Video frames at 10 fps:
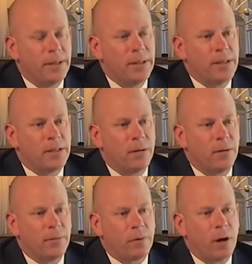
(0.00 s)

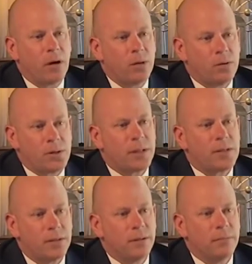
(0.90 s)
So for our whole
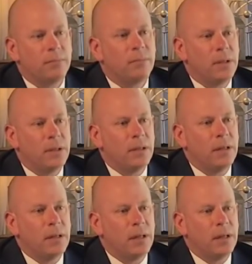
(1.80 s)
system,
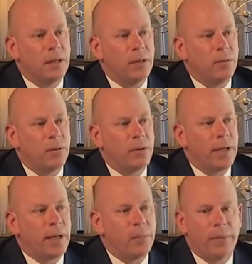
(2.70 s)
we're
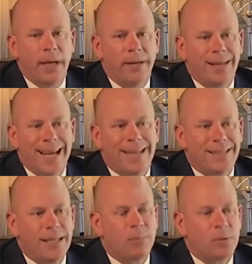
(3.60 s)
down about
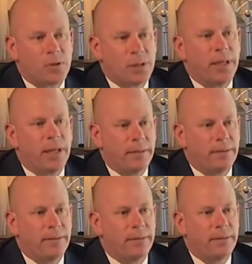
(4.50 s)
19%
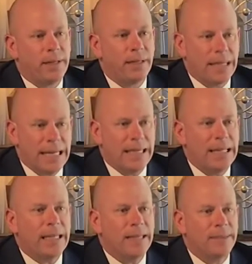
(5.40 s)
in the
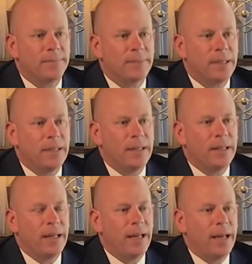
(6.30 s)
ED.
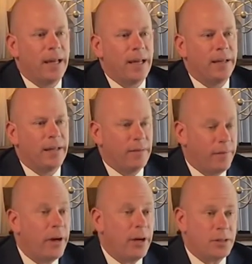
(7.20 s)
And it
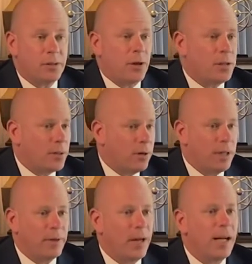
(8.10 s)
varies across our
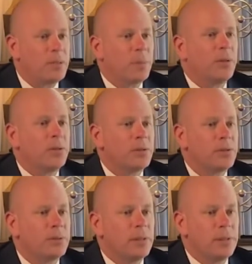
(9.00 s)
11 hospitals.
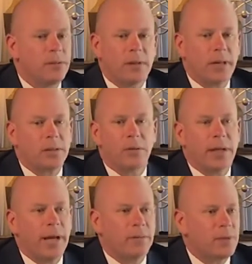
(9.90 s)
Little Rock's only
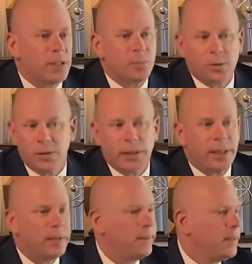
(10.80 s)
down
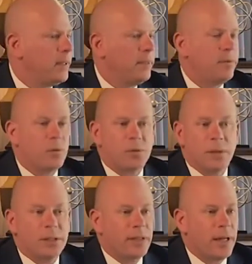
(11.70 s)
6%, Fort
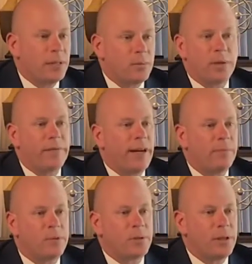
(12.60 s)
Smith's down
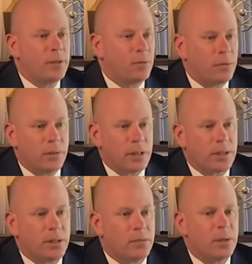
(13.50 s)
25%, North Little Rock's
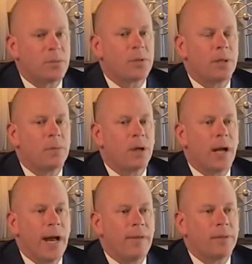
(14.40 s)
down 20%, but
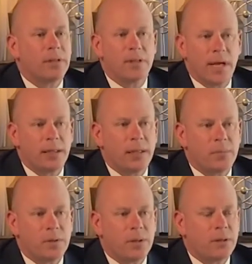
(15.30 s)
on average it's
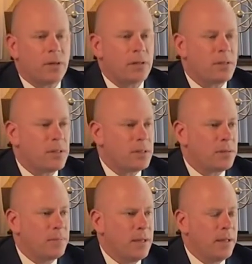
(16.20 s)
19% across the
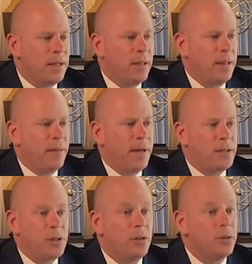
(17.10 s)
system.
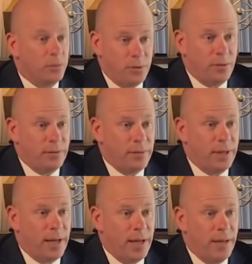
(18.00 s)
That's huge.
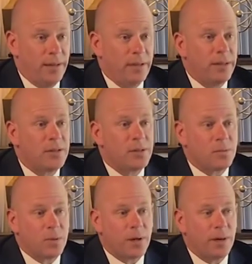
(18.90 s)
And this is
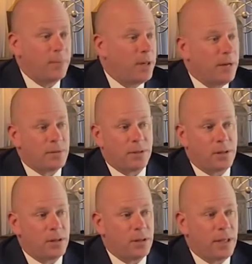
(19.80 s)
where, I was on a
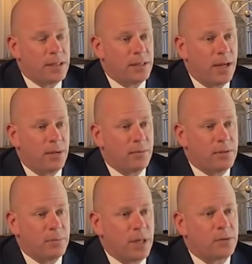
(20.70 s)
call last night with
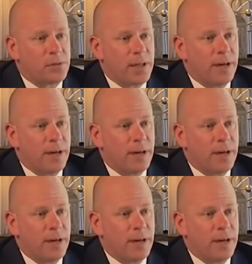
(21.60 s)
some medical staff